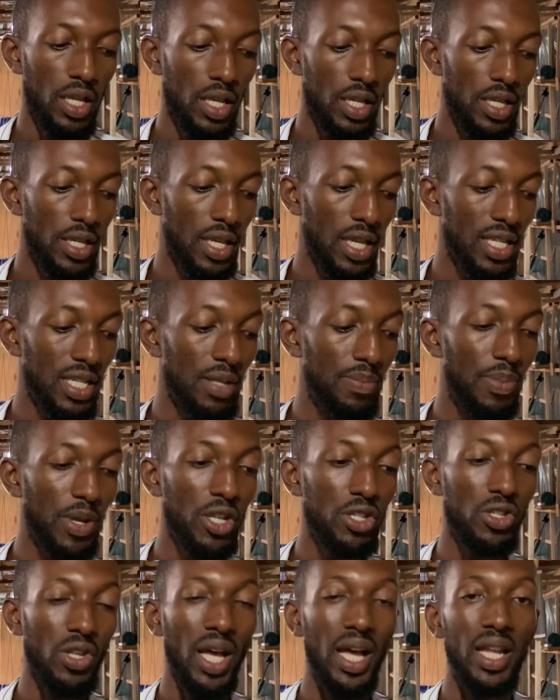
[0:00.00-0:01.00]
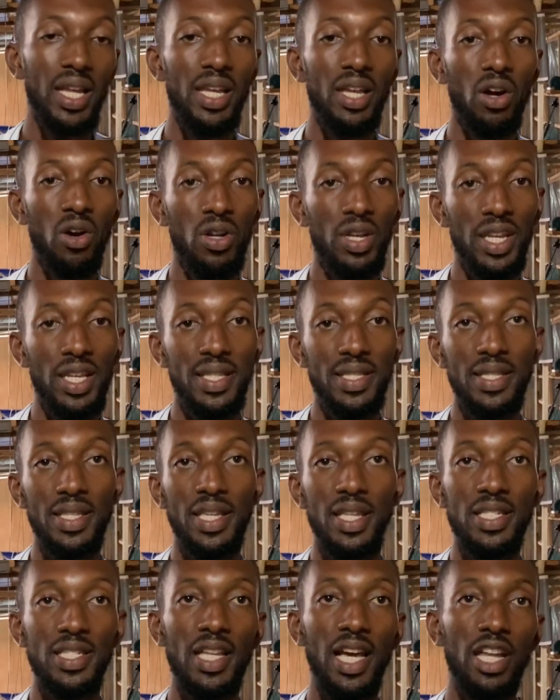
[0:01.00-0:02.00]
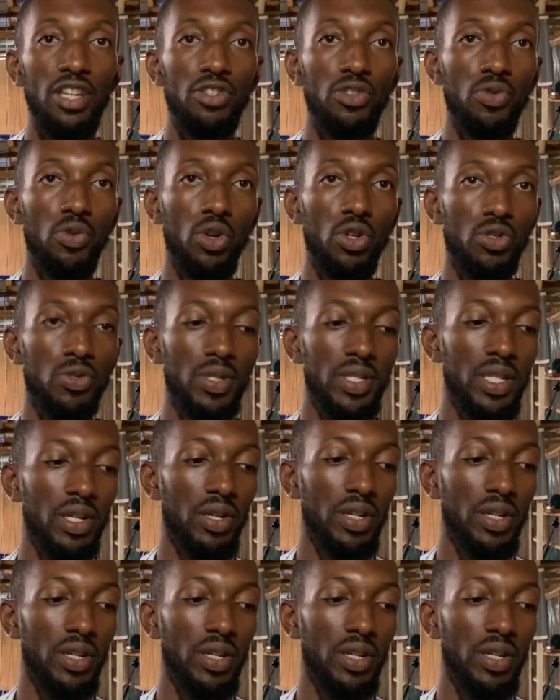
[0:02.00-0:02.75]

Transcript: Yes, it depends on the stage that you want to sell